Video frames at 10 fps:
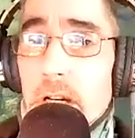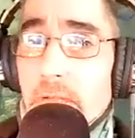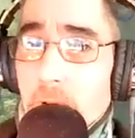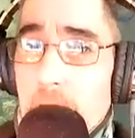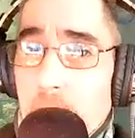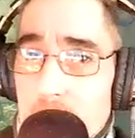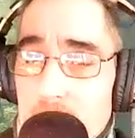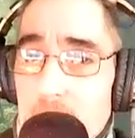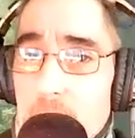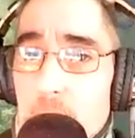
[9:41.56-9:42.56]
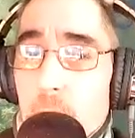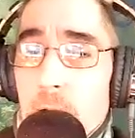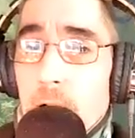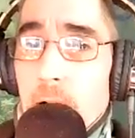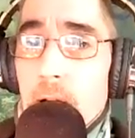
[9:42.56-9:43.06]
a frequency to
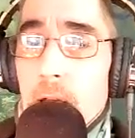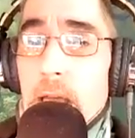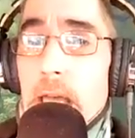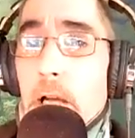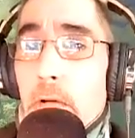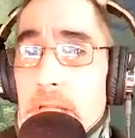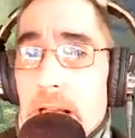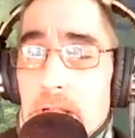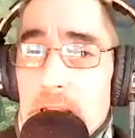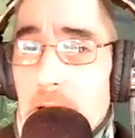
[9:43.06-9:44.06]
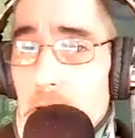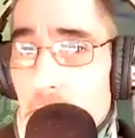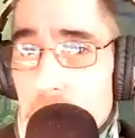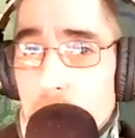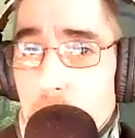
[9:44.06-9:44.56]
where it goes outside of
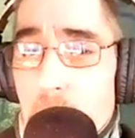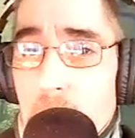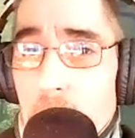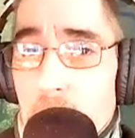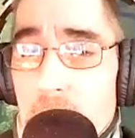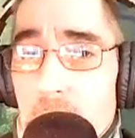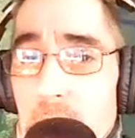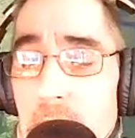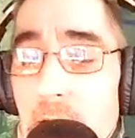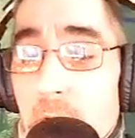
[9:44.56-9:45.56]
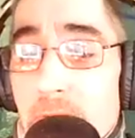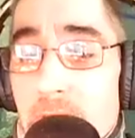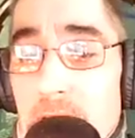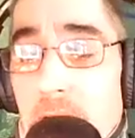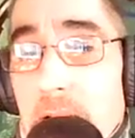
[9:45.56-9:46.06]
those perimeters that we
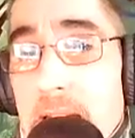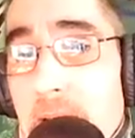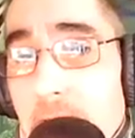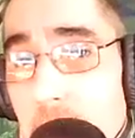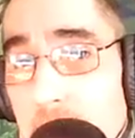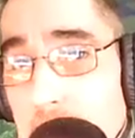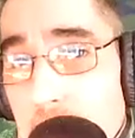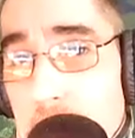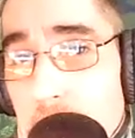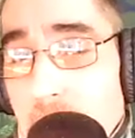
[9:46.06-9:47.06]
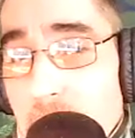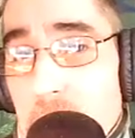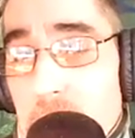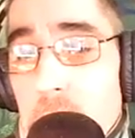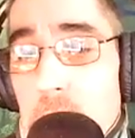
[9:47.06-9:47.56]
physically have when it comes to our
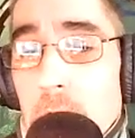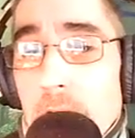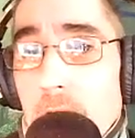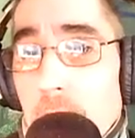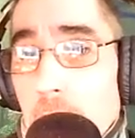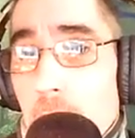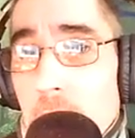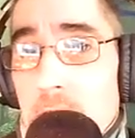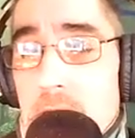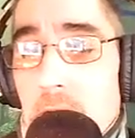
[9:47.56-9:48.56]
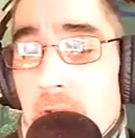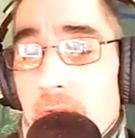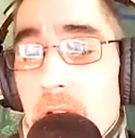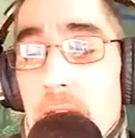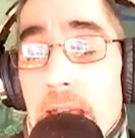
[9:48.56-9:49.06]
vision, to where it can cloak itself
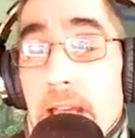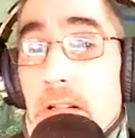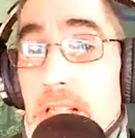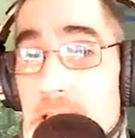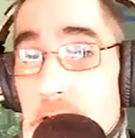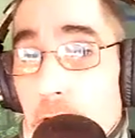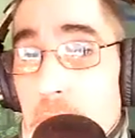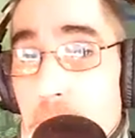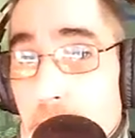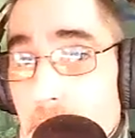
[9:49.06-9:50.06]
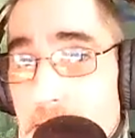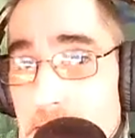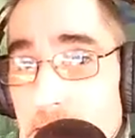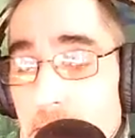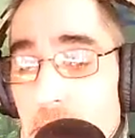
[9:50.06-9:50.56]
and it could still be
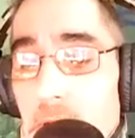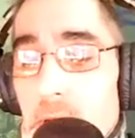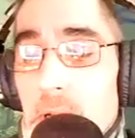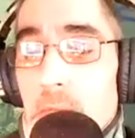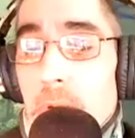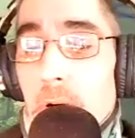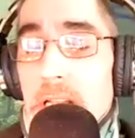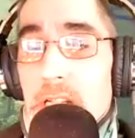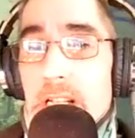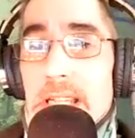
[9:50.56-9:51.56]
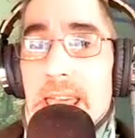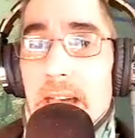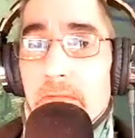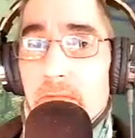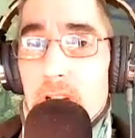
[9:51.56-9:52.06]
present, but we just
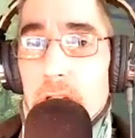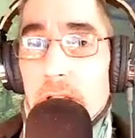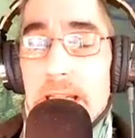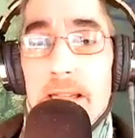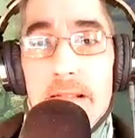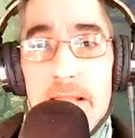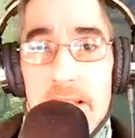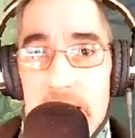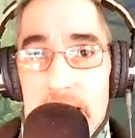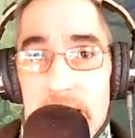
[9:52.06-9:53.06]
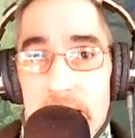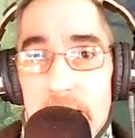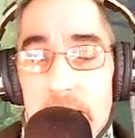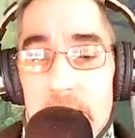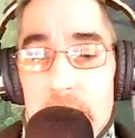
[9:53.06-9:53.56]
can't visually see it.
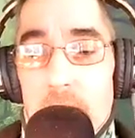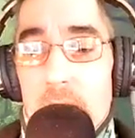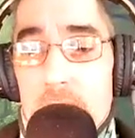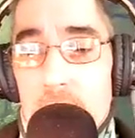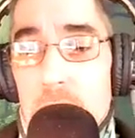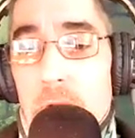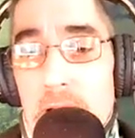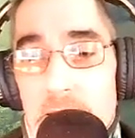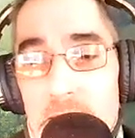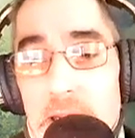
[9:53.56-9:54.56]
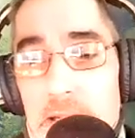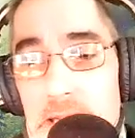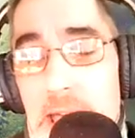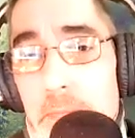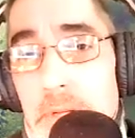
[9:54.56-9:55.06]
So this is what I think is
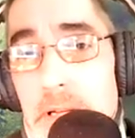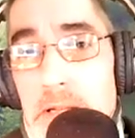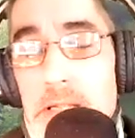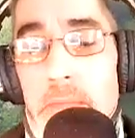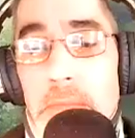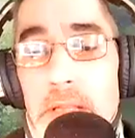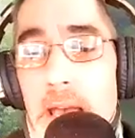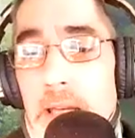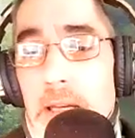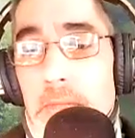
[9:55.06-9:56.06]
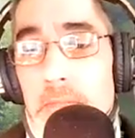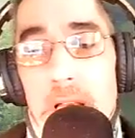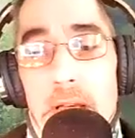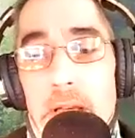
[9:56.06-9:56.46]
happening. Something that can